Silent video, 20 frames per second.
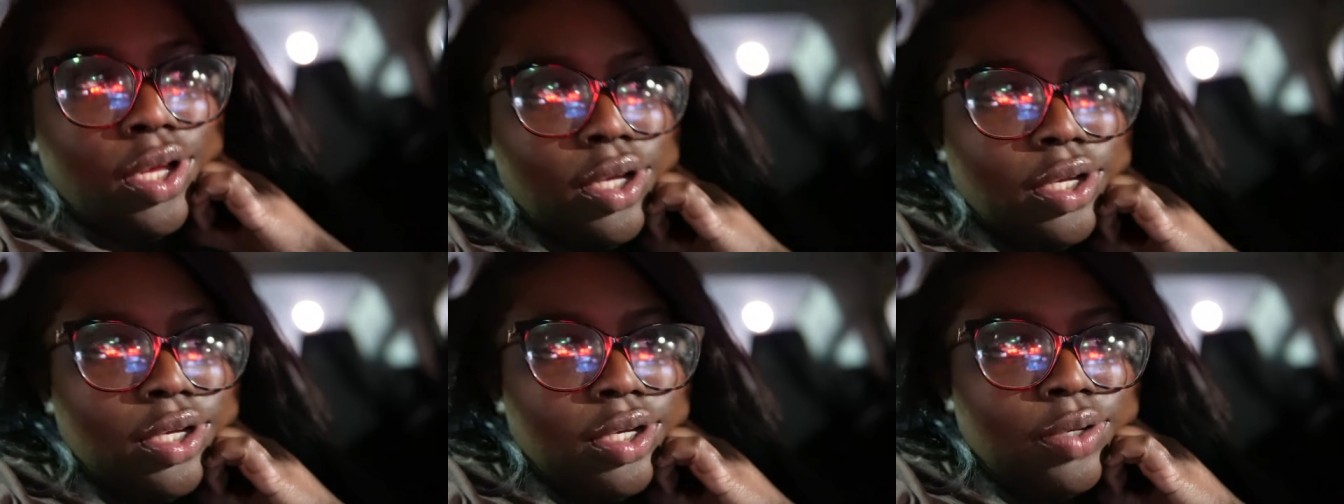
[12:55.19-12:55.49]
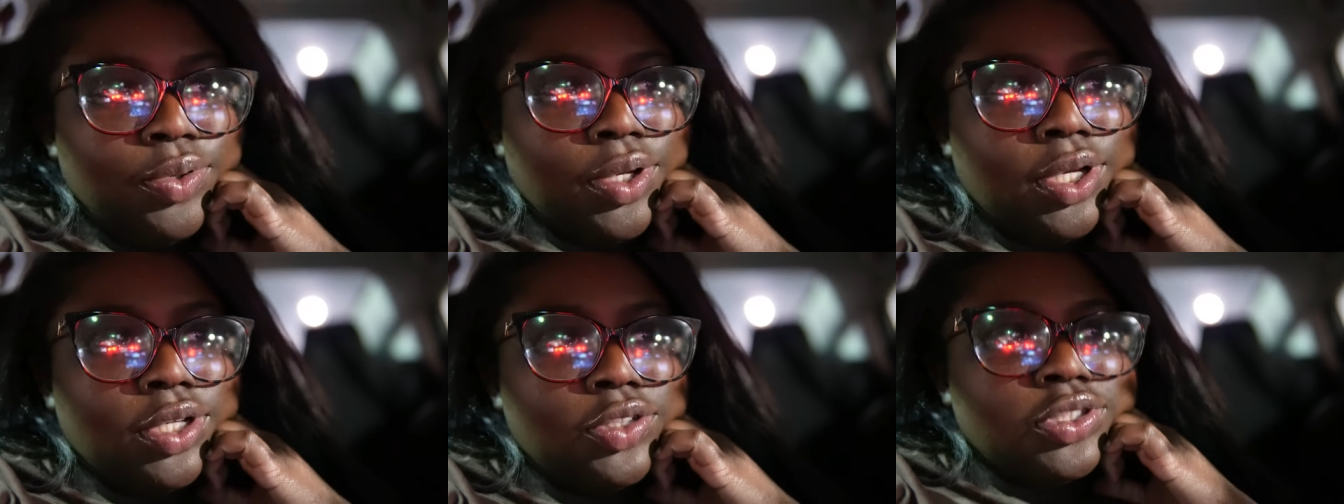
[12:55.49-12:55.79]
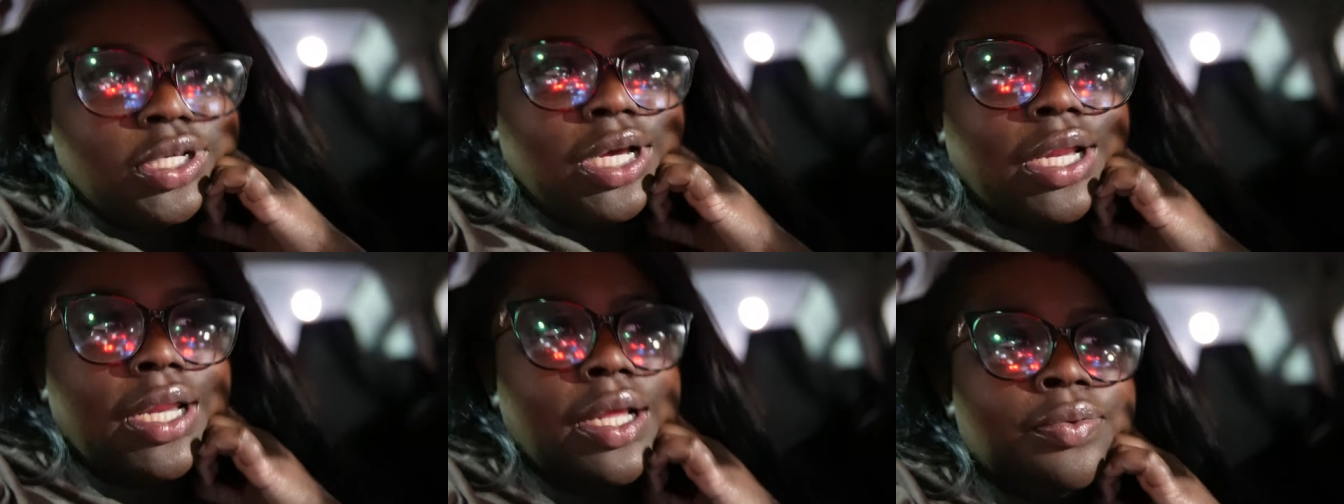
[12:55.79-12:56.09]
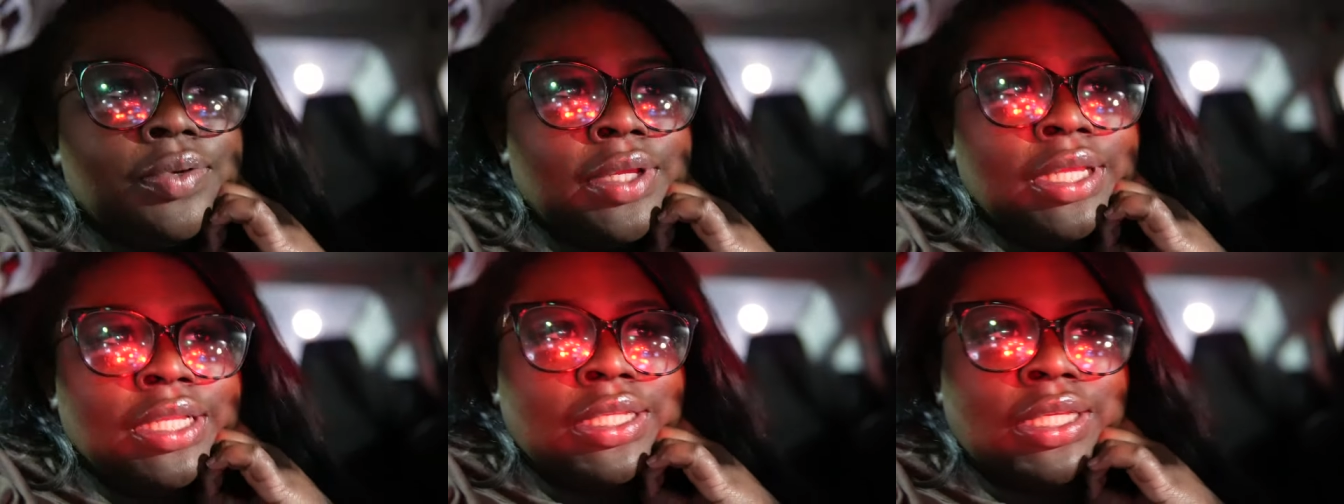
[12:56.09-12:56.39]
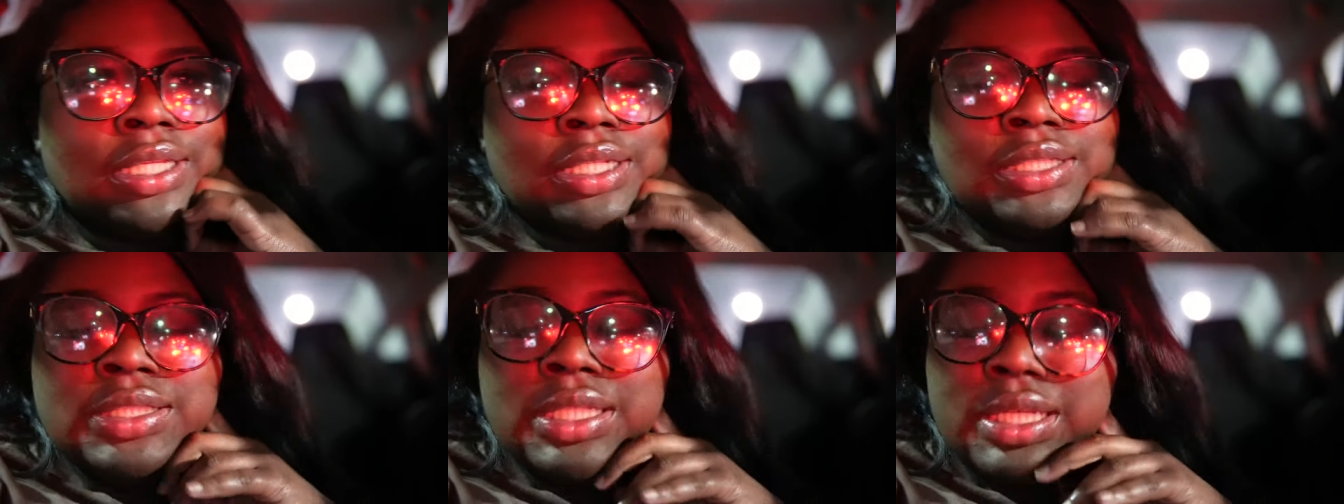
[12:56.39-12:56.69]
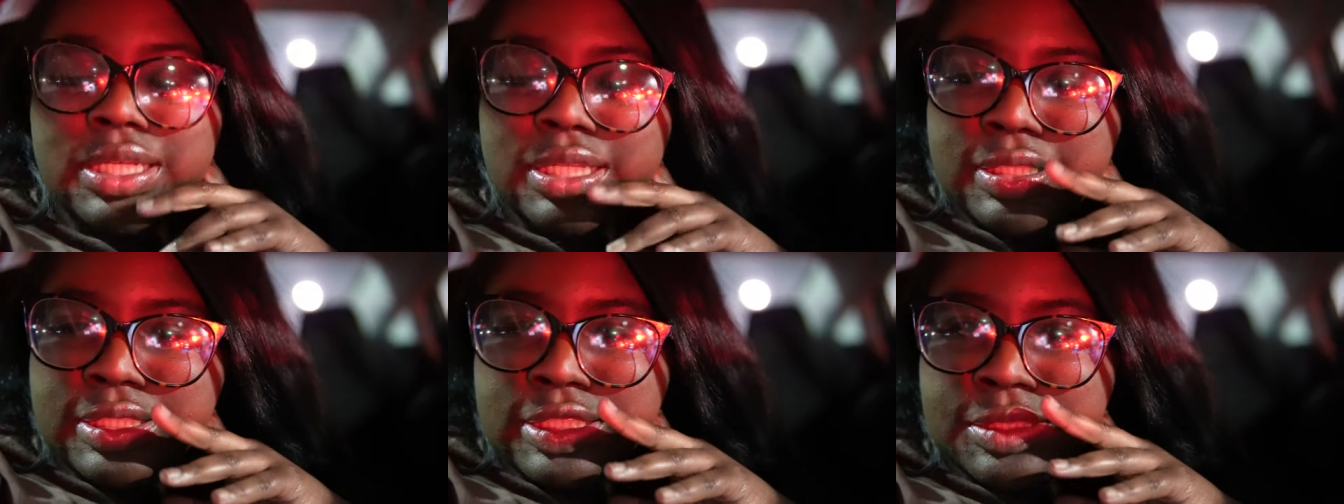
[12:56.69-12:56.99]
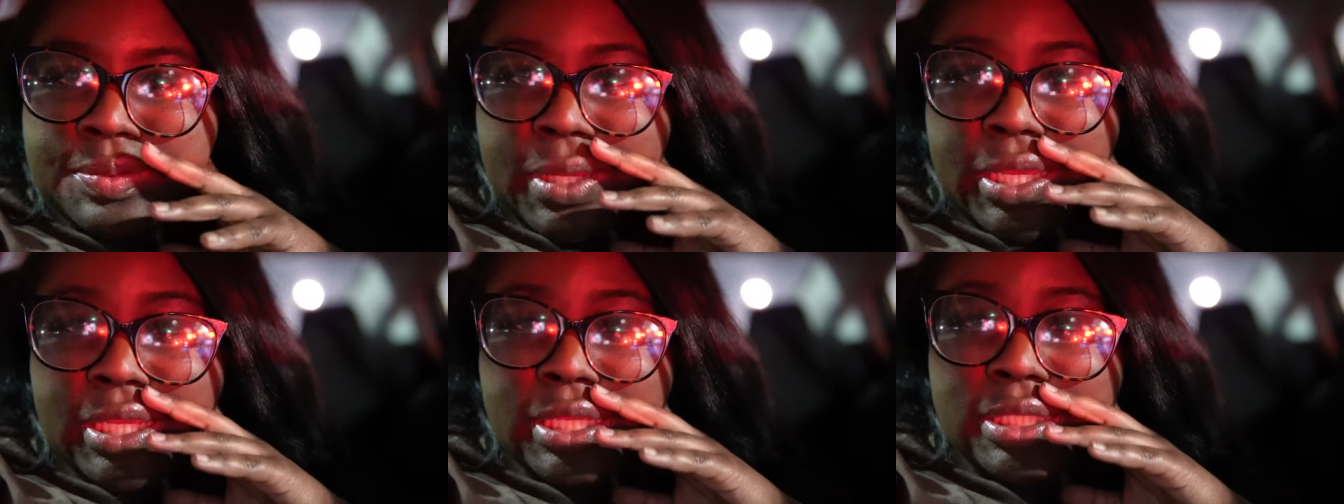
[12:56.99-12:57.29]
Um, we're gonna try that one. And then it's another
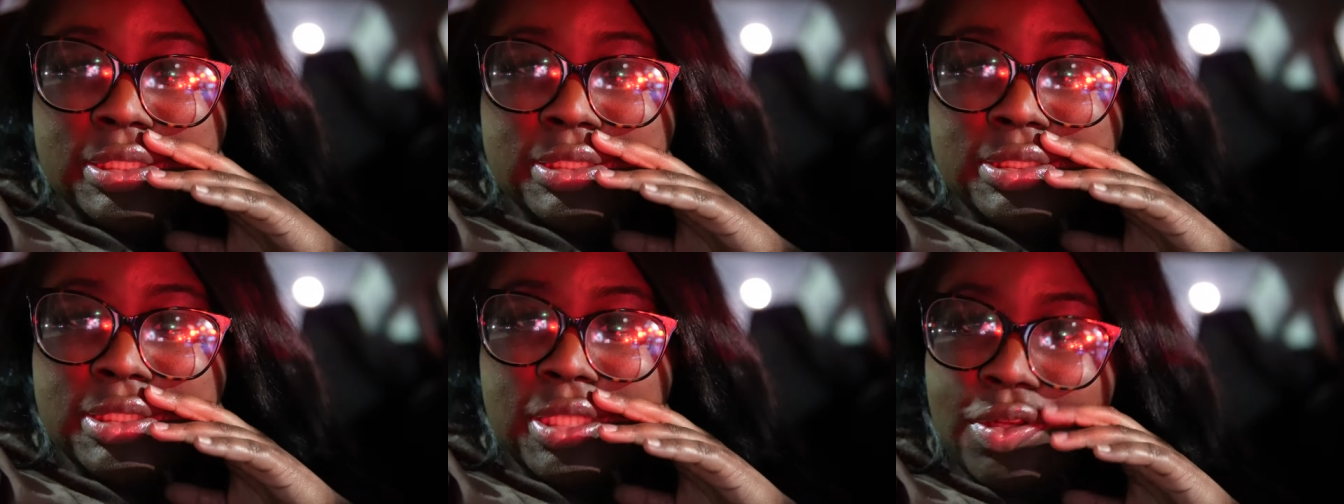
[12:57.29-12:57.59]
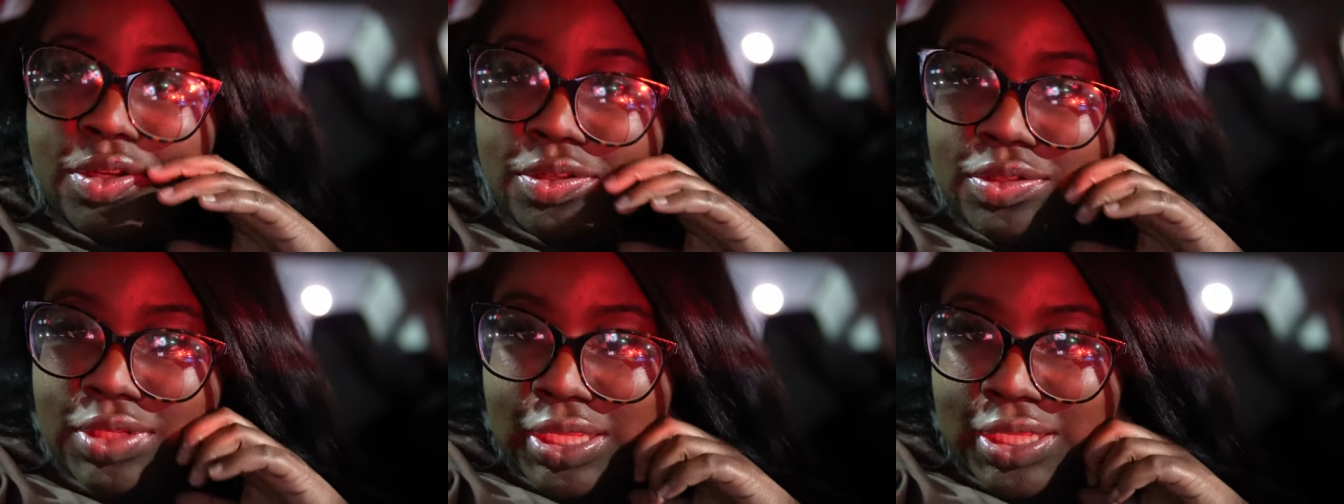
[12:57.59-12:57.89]
spot in DeSoto